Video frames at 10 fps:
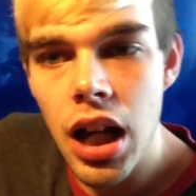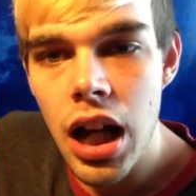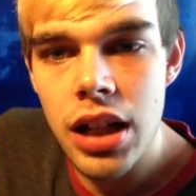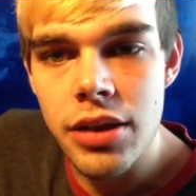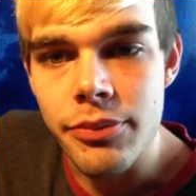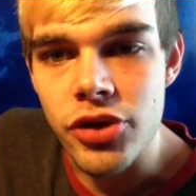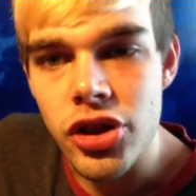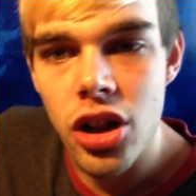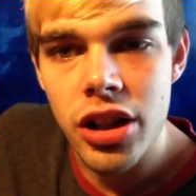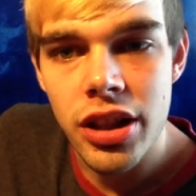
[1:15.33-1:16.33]
I am
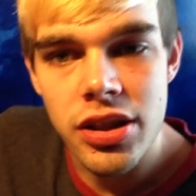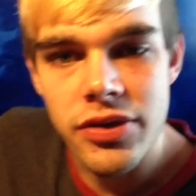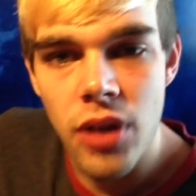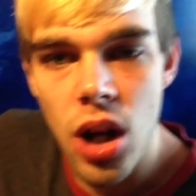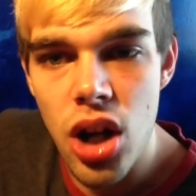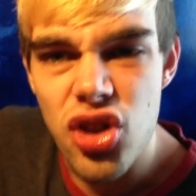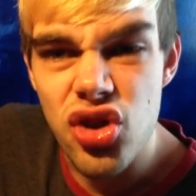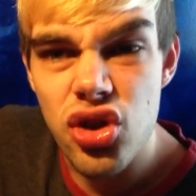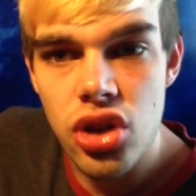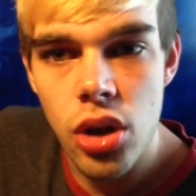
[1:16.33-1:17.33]
starting this vlog
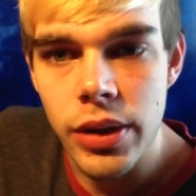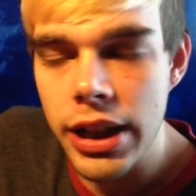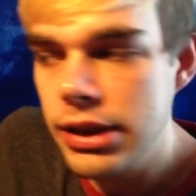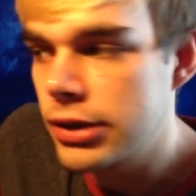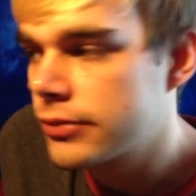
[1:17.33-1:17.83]
so late.